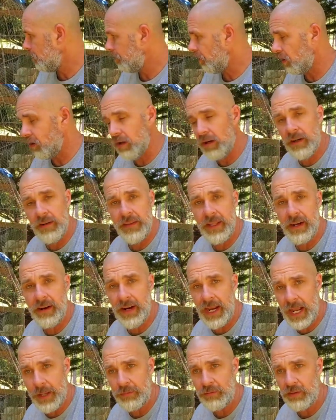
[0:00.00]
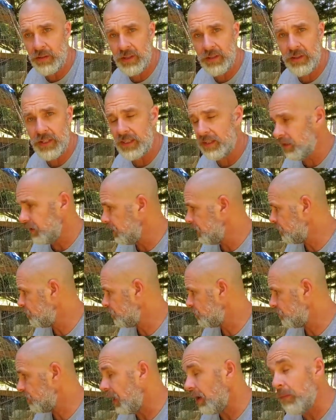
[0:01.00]
we've heard they're absolutely
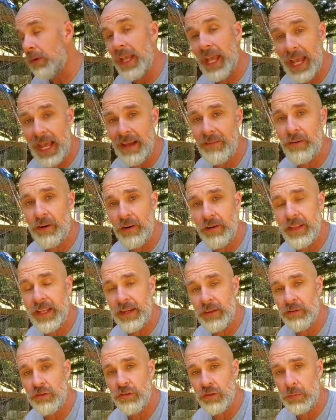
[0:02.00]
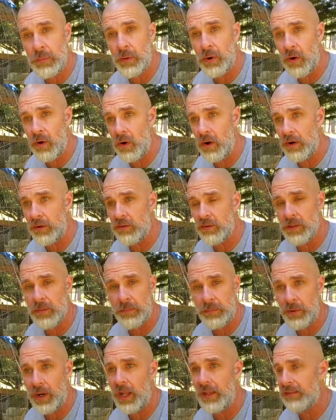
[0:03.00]
delicious. Now we have heard they're super hard to
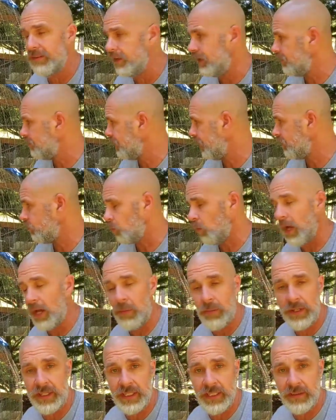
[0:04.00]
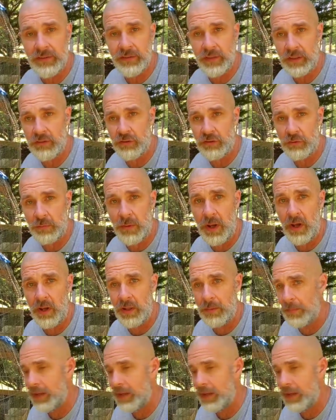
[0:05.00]
process. That's why we did such a small